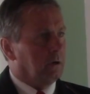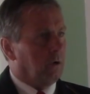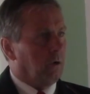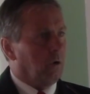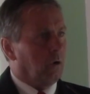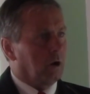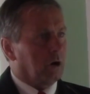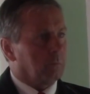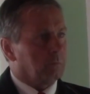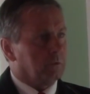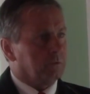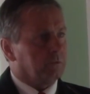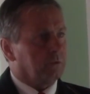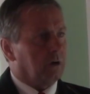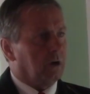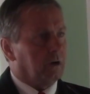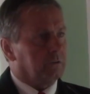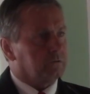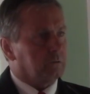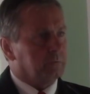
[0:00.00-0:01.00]
arm of
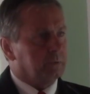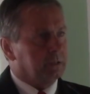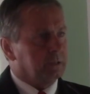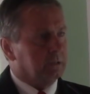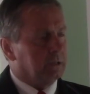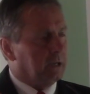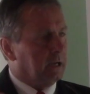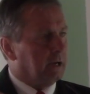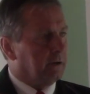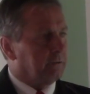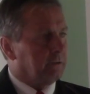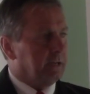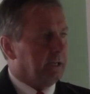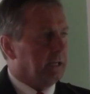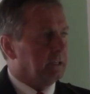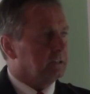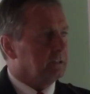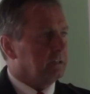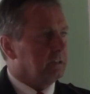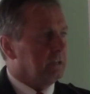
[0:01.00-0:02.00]
government, every
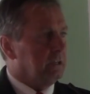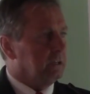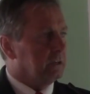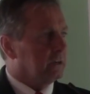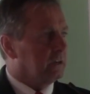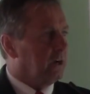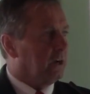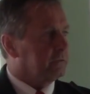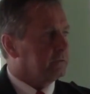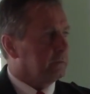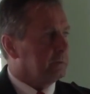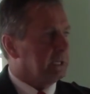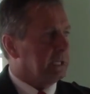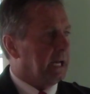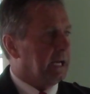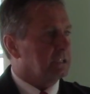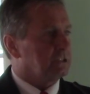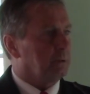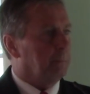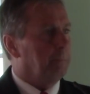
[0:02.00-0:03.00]
entity of government
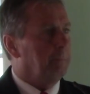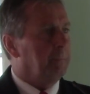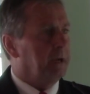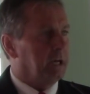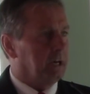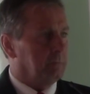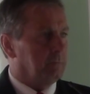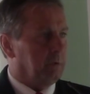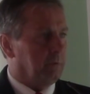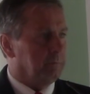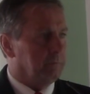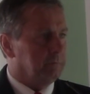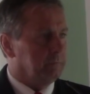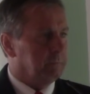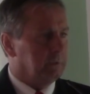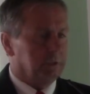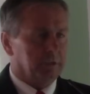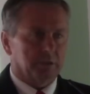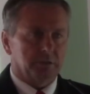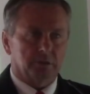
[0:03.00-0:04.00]
has a minimum,
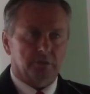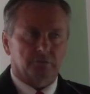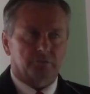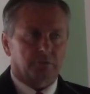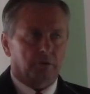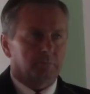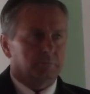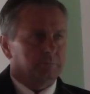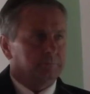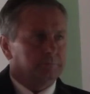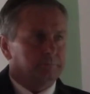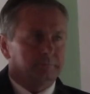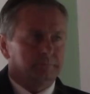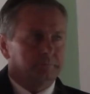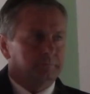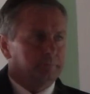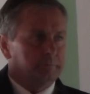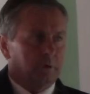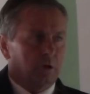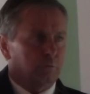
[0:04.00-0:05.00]
and this is from
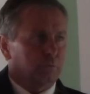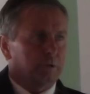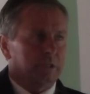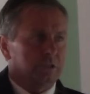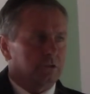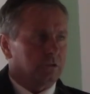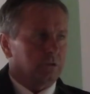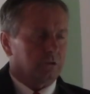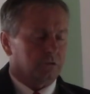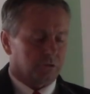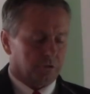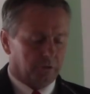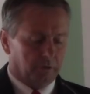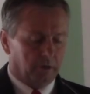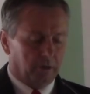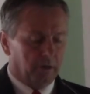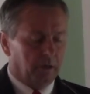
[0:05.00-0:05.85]
a researcher,